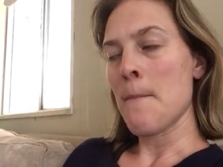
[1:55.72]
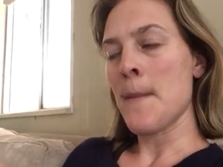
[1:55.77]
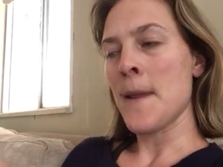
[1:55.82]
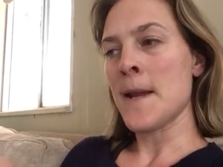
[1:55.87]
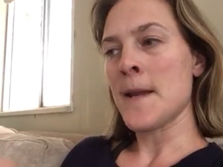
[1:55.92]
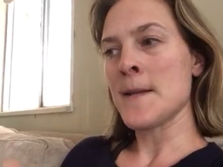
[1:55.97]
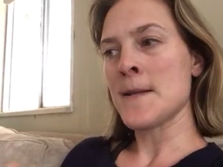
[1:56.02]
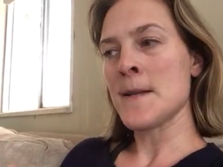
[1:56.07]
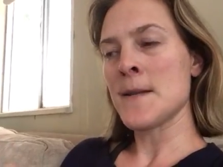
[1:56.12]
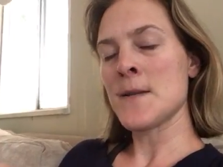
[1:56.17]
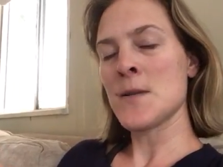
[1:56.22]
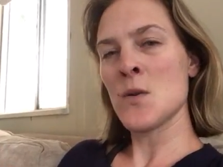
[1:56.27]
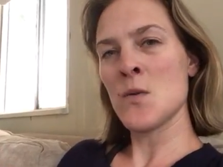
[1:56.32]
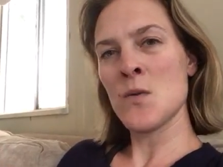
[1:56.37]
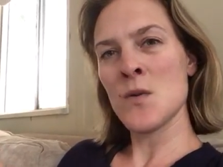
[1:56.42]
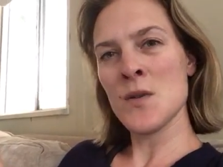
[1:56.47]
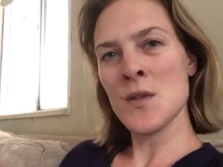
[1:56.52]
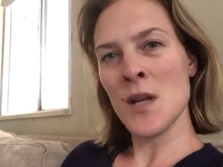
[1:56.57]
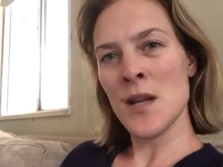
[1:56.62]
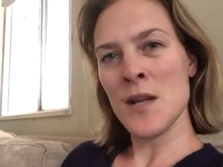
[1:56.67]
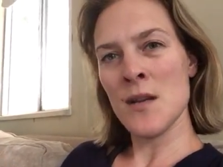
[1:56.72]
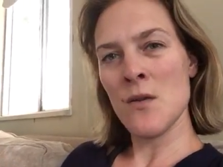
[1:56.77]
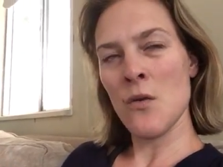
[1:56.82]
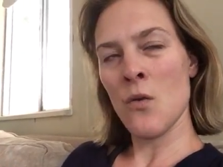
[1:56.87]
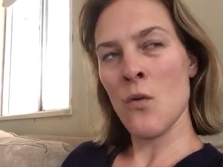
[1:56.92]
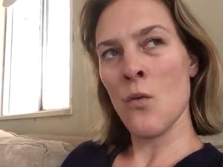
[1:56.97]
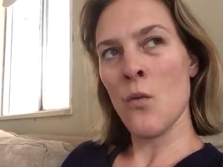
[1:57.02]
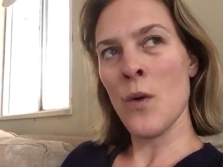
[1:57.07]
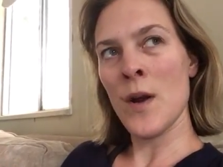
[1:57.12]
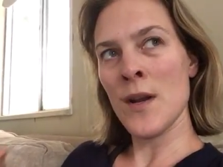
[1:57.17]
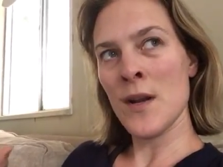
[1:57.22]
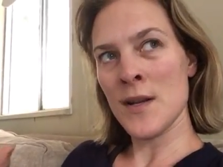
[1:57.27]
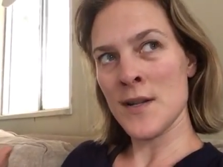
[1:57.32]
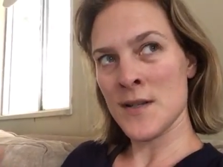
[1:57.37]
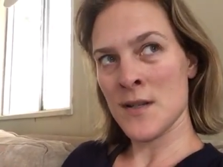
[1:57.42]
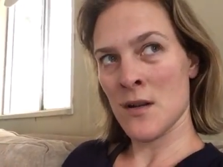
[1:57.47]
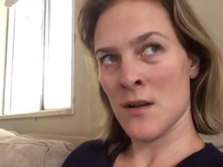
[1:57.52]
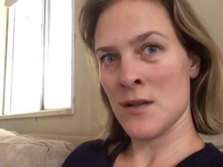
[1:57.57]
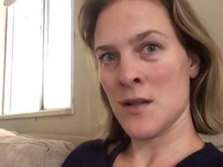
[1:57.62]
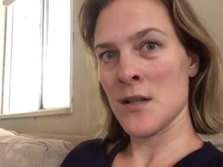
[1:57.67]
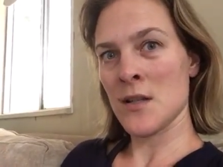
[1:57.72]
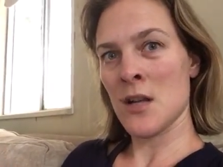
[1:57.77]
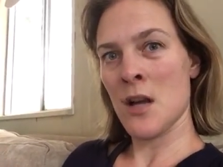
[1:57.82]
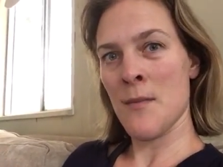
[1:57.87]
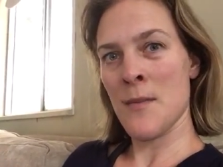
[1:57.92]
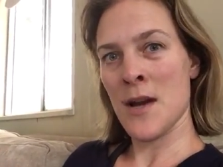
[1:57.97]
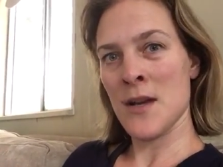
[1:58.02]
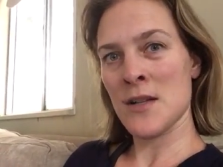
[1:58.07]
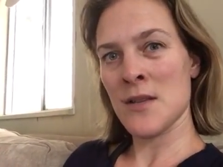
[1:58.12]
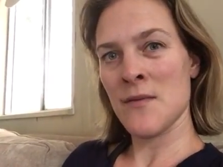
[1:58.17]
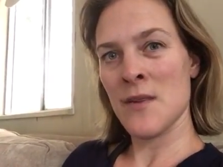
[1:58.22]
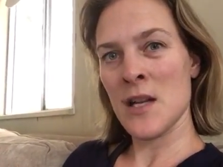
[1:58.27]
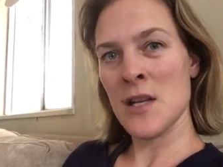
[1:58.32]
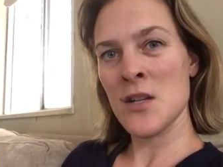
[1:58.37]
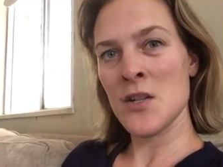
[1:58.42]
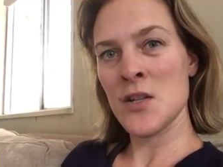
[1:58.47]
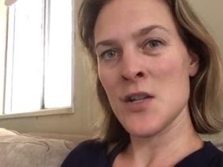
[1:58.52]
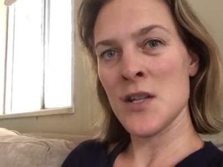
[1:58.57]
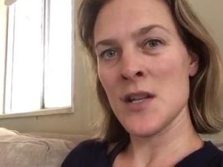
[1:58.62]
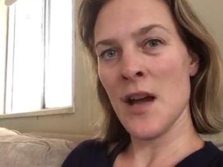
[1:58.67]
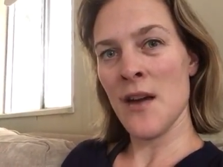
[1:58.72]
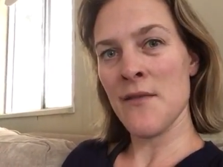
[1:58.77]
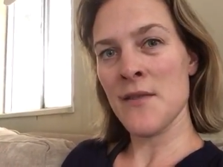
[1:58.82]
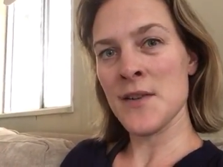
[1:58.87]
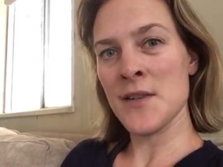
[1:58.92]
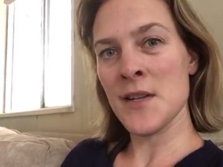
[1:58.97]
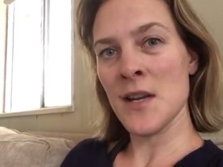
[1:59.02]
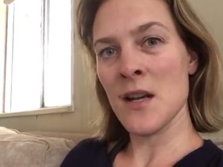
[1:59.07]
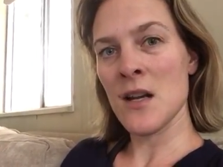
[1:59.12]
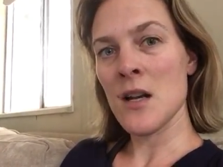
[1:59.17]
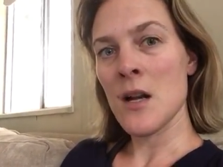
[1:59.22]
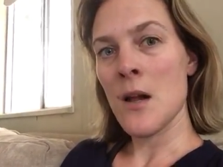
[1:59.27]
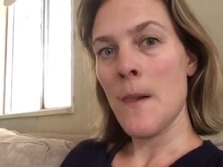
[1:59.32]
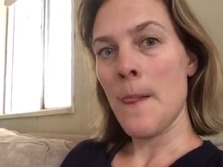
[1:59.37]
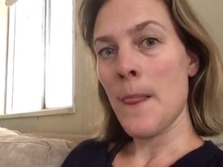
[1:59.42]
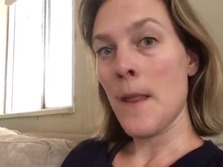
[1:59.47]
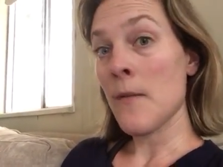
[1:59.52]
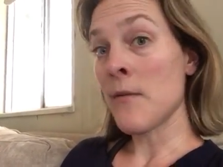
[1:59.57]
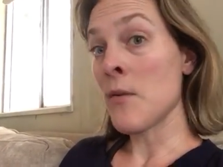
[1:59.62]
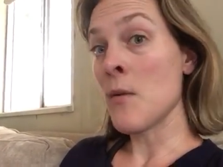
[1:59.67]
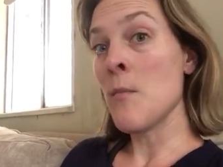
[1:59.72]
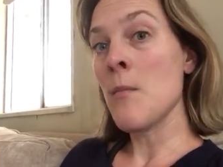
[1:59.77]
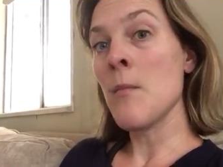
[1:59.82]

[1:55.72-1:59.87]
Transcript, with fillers: because as soon as I, when I started to come out of energy deficit, for